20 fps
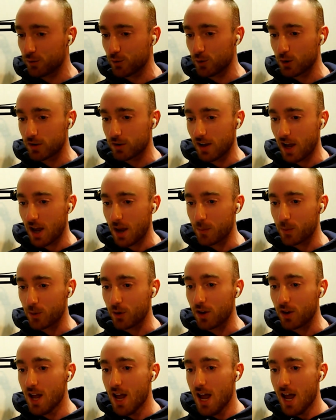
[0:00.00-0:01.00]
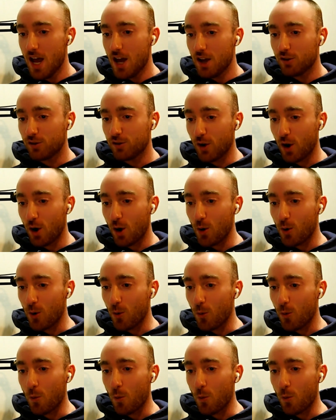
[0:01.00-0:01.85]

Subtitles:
for example. So